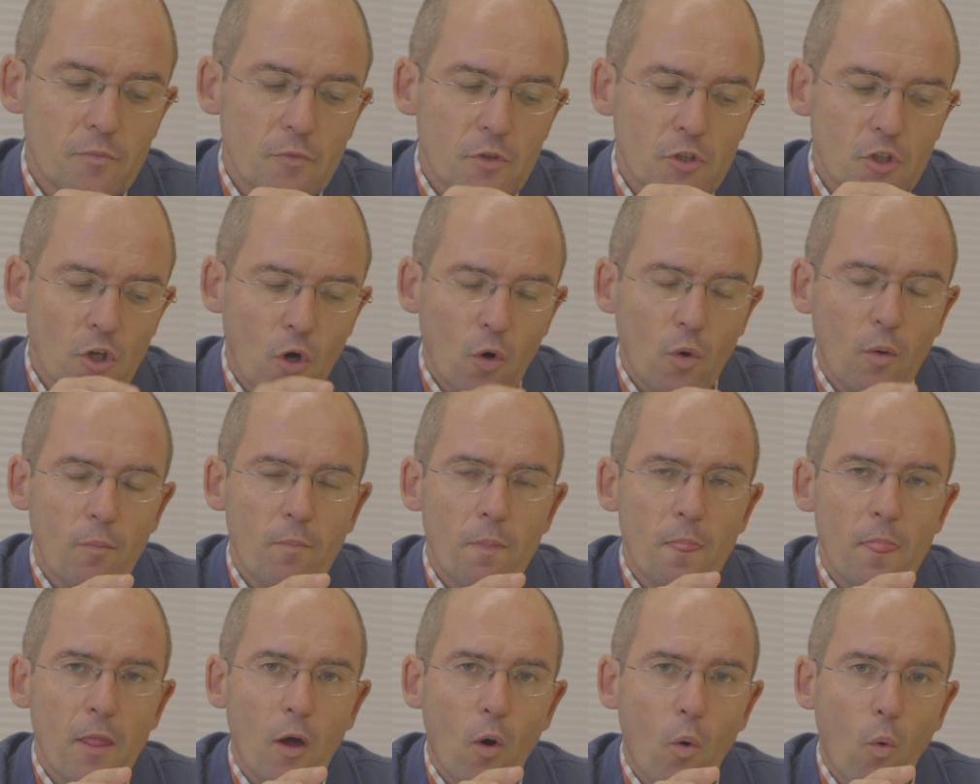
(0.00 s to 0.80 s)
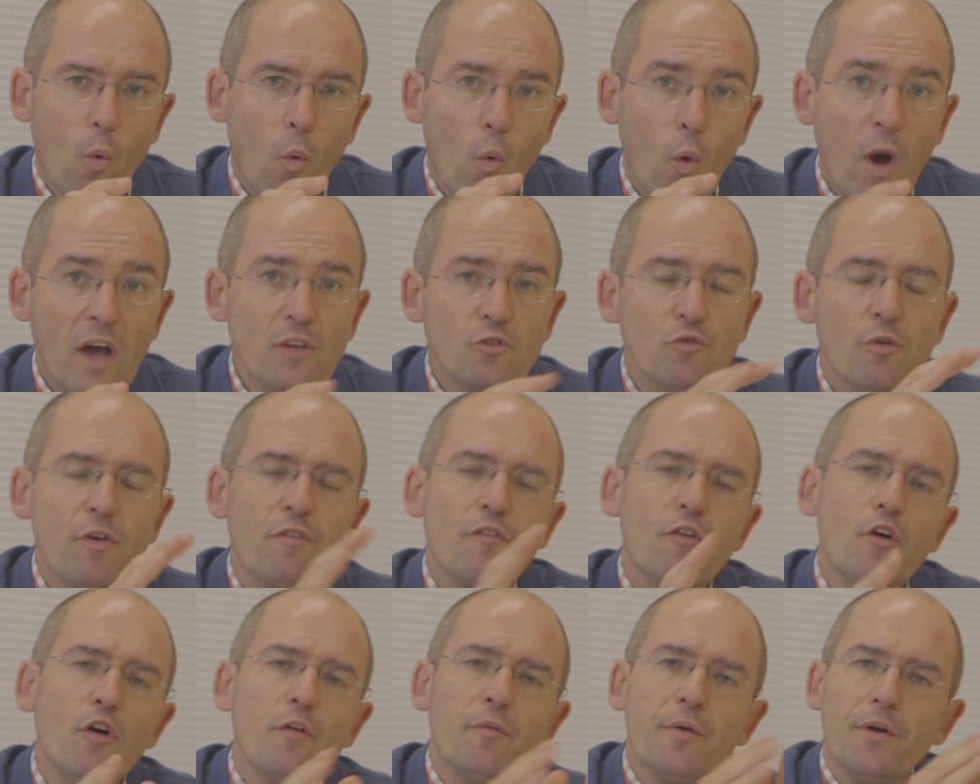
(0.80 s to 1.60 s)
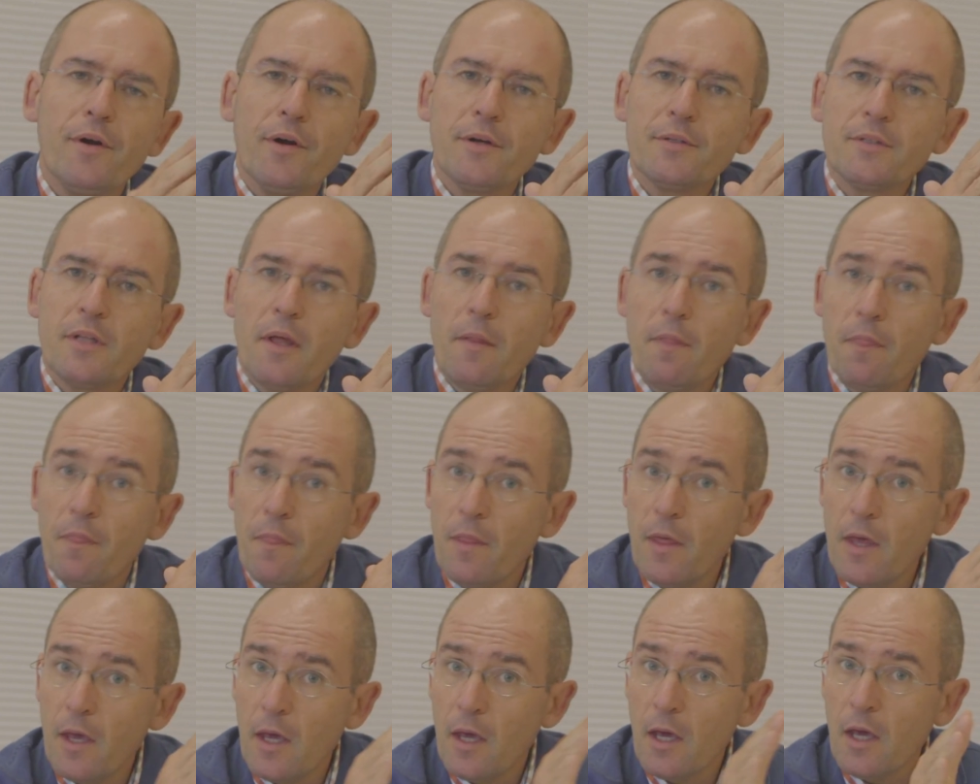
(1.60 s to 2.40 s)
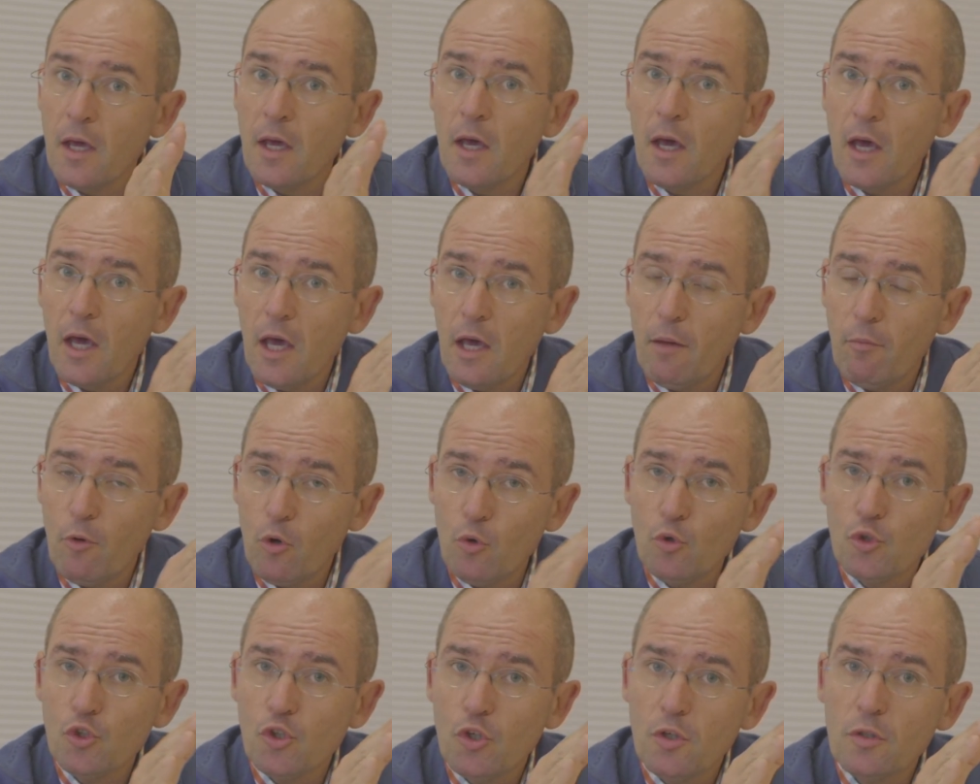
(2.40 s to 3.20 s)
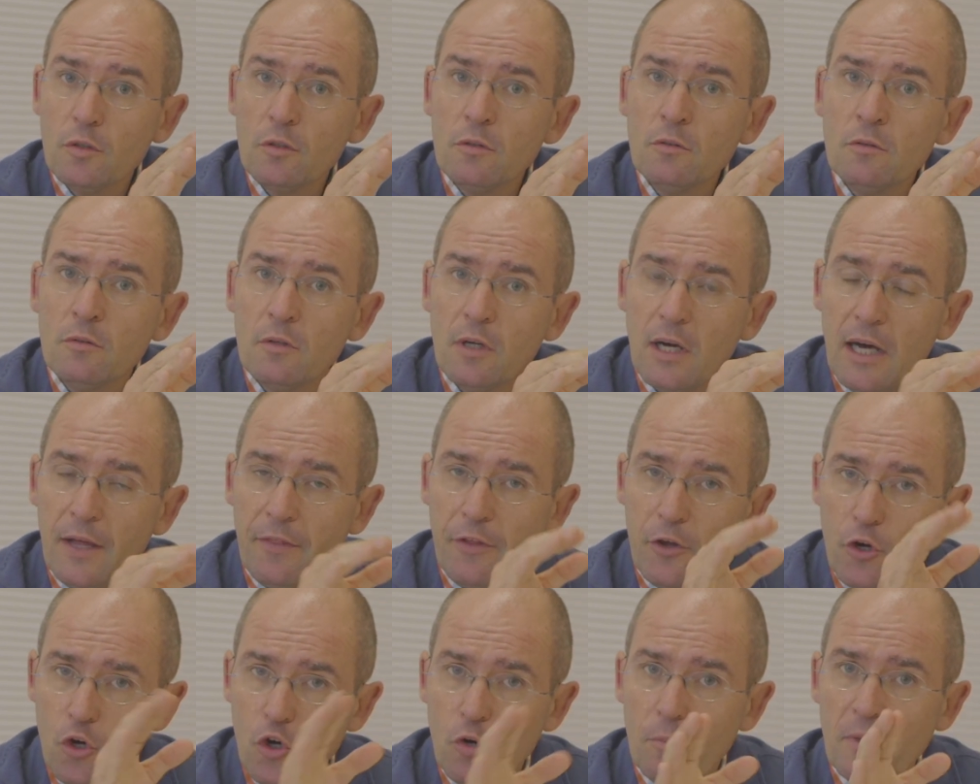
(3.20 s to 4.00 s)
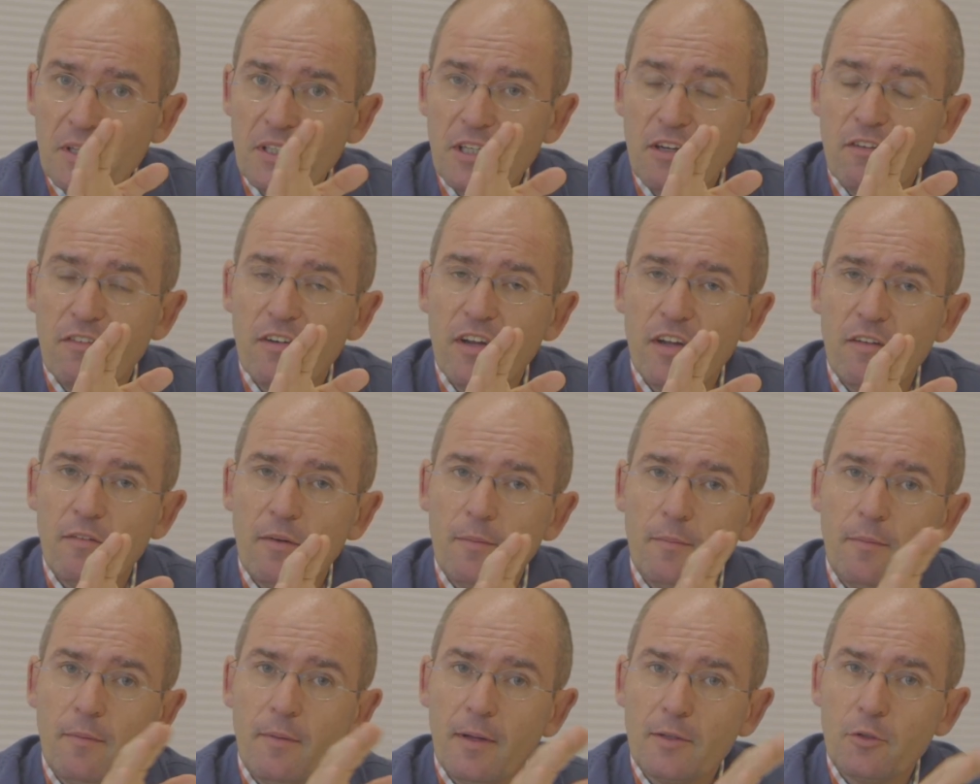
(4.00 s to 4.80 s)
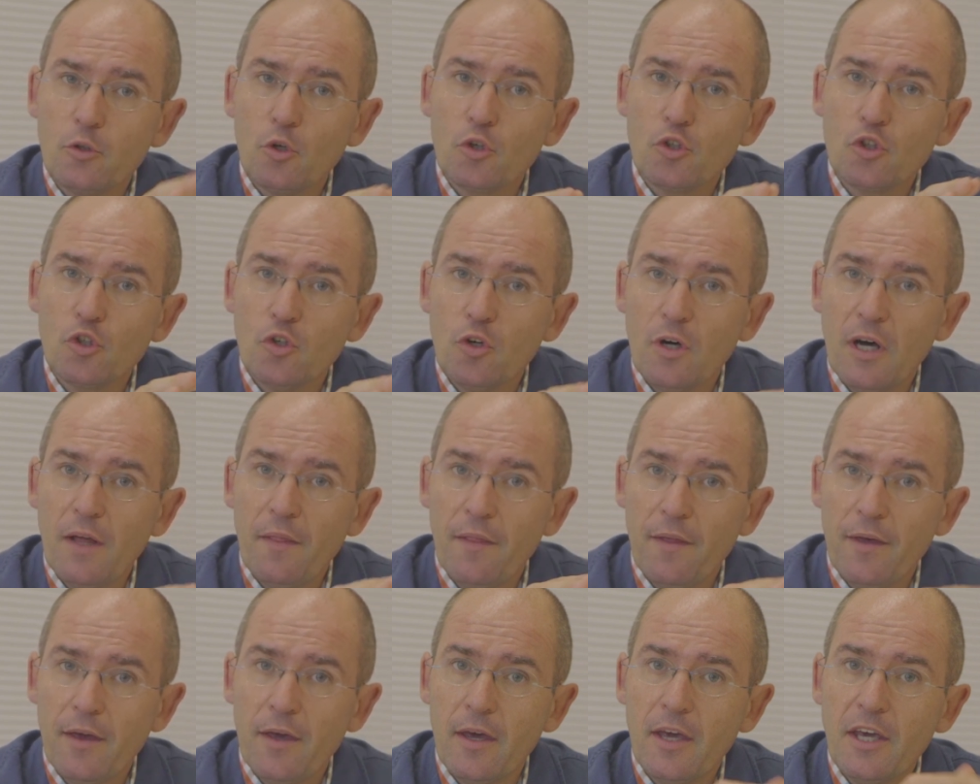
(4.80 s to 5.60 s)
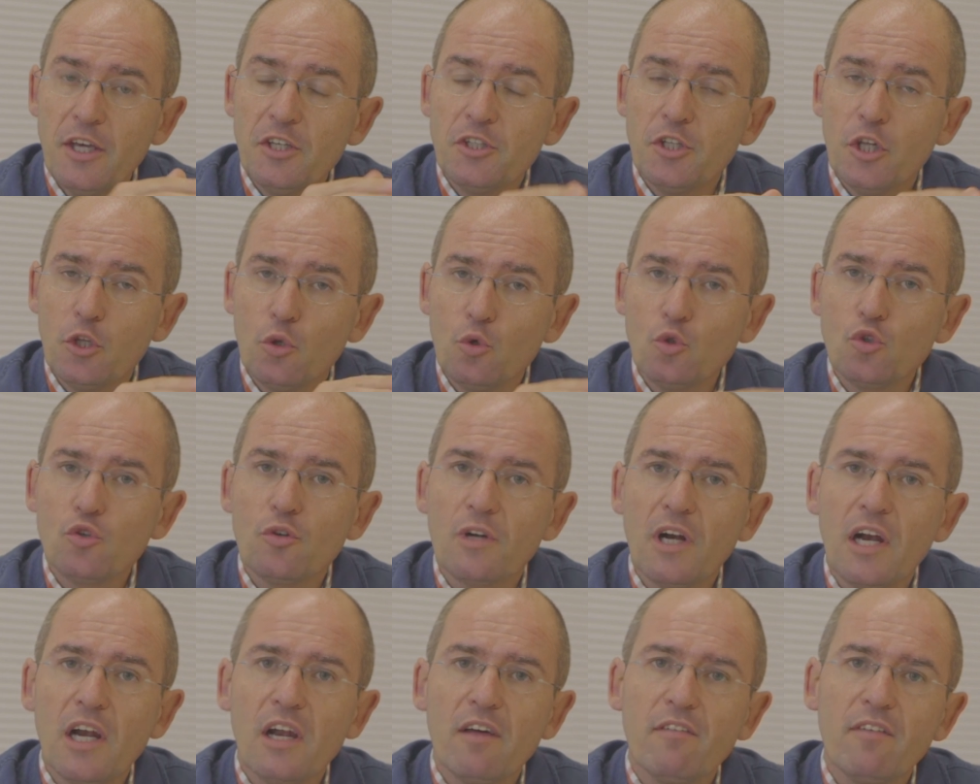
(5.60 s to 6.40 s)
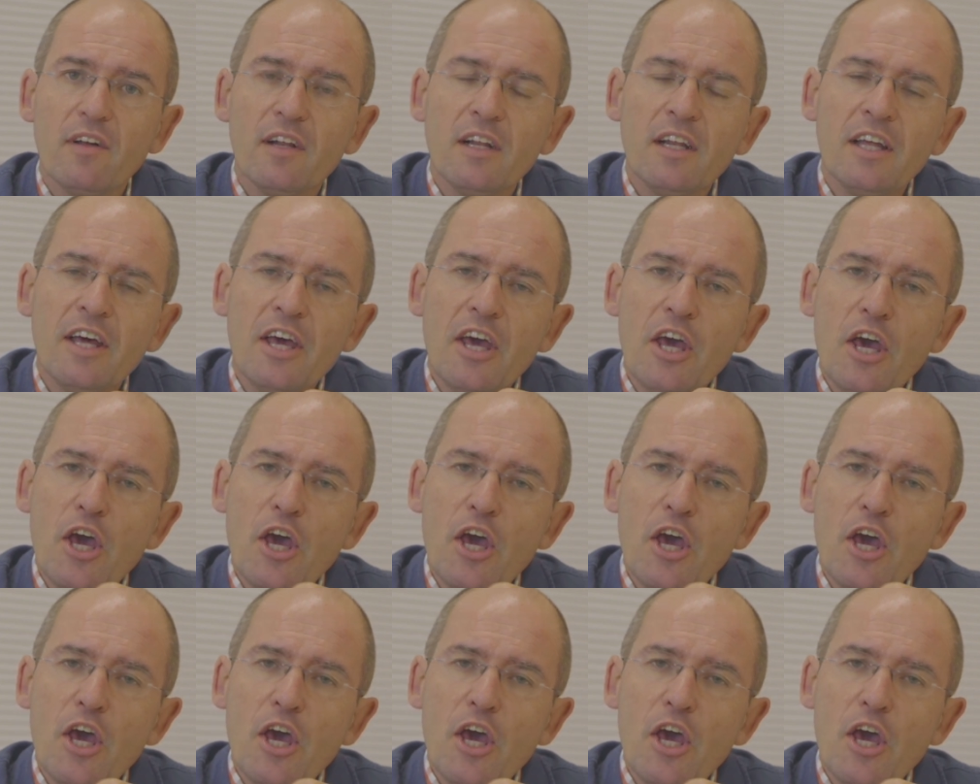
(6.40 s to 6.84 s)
So once we've covered the evolution at the normative level, but also at the institutional level,